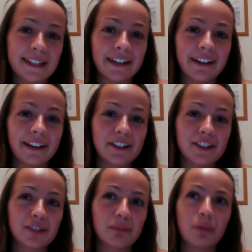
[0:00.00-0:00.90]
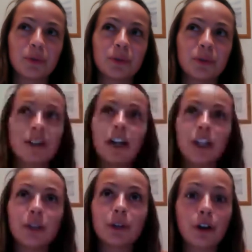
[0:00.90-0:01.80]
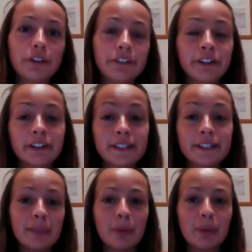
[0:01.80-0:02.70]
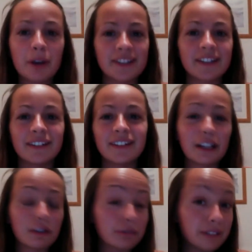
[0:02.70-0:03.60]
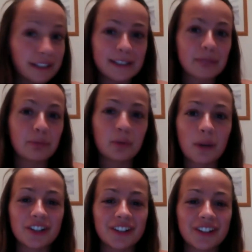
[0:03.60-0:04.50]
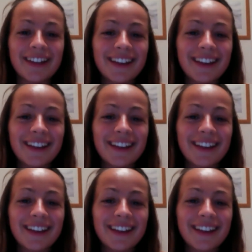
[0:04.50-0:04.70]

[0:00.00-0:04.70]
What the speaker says: I asked on my wall, are you a coffee or a tea person? Like a really simple question.